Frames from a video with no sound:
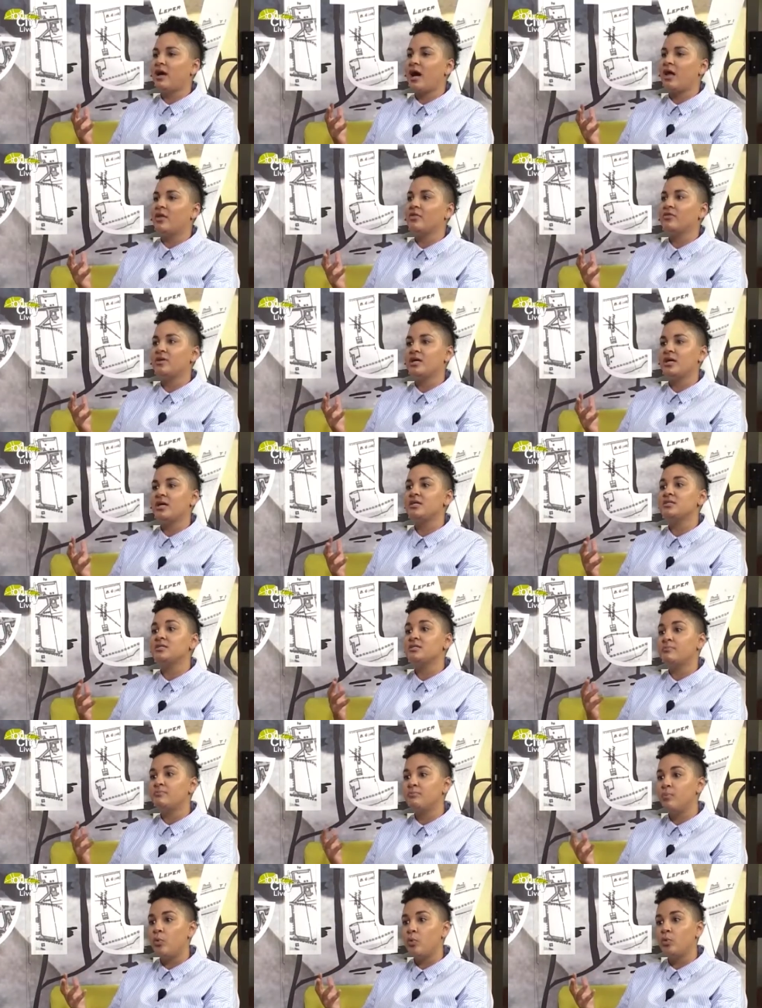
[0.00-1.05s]
health care
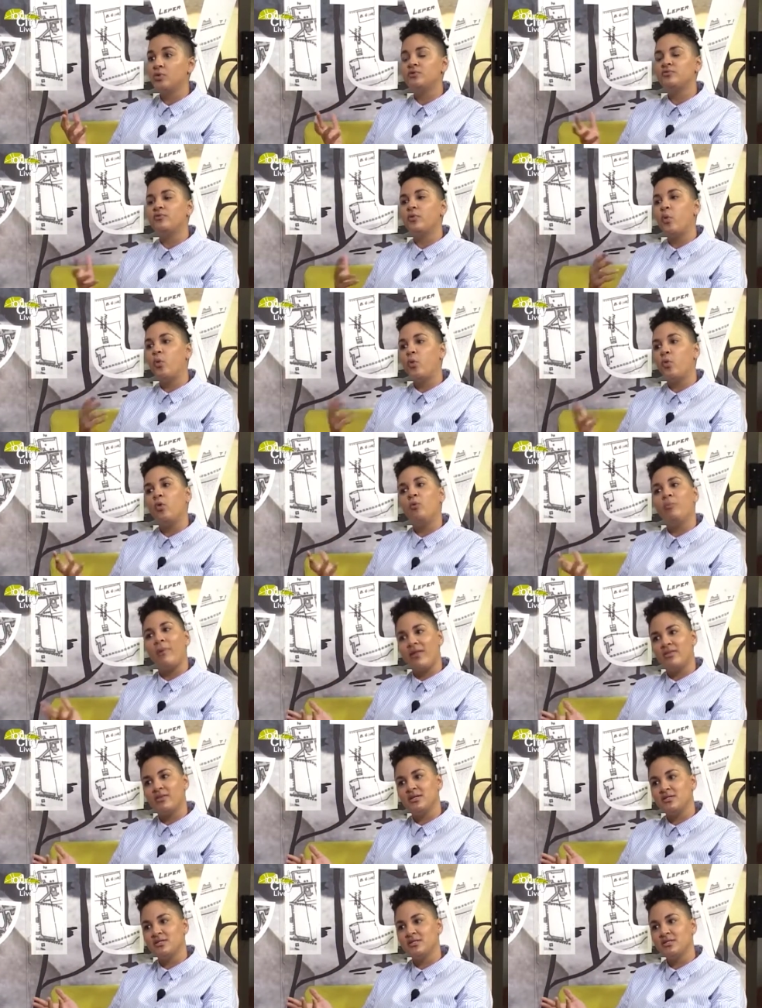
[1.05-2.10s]
support for all
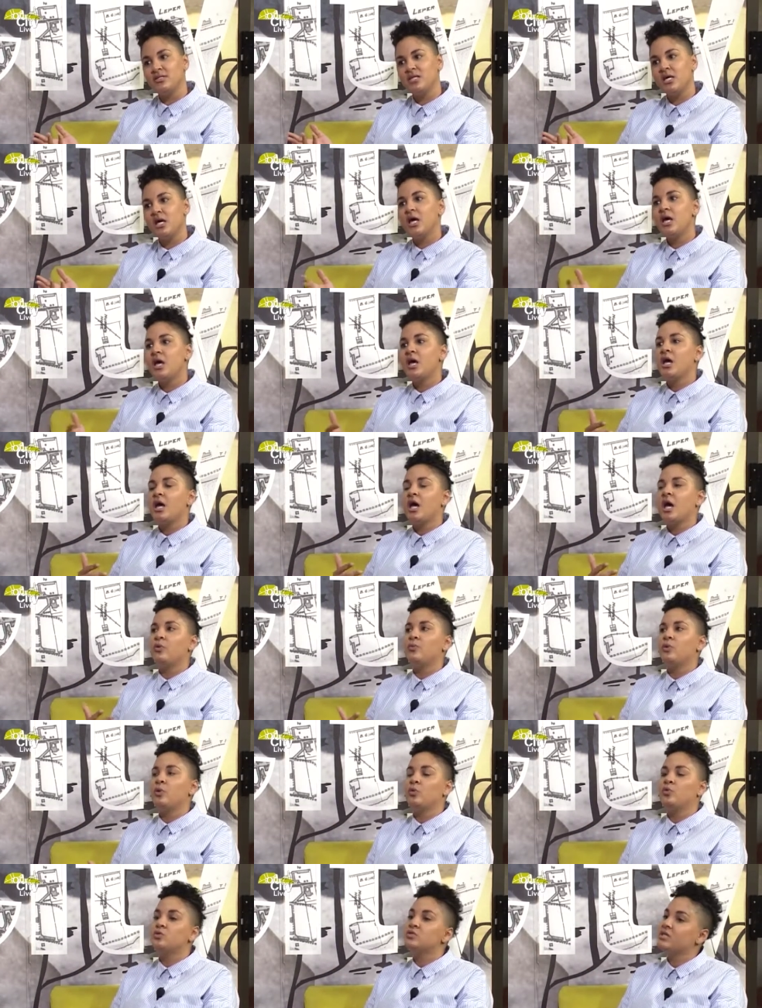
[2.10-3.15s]
mothers. And
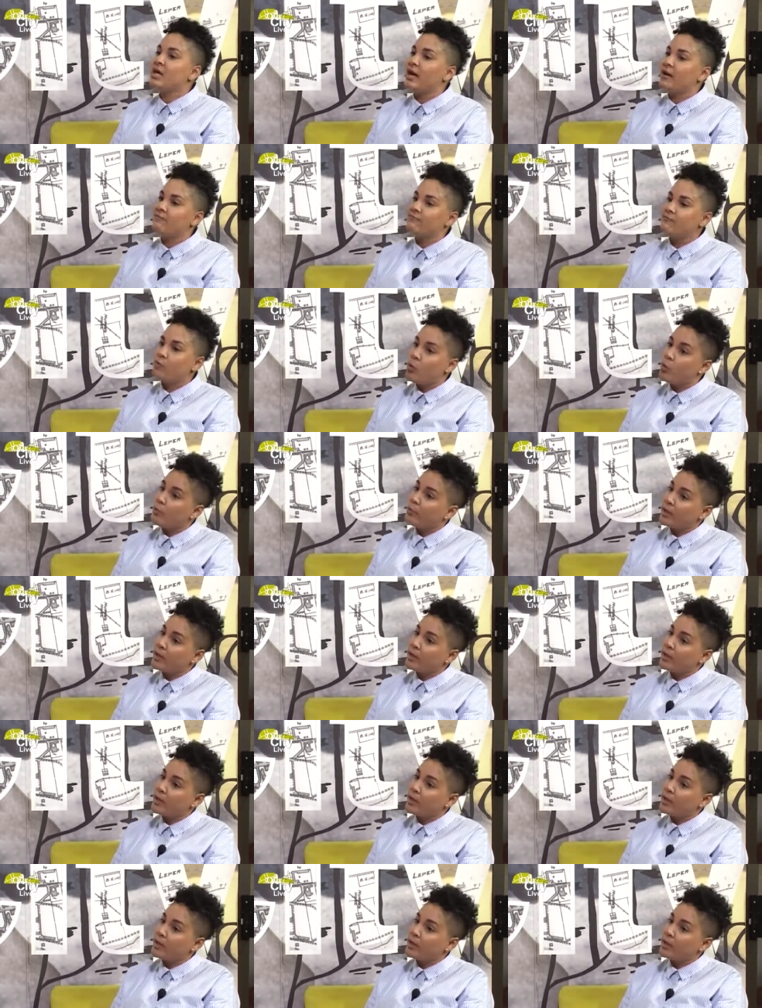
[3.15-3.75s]
we also have four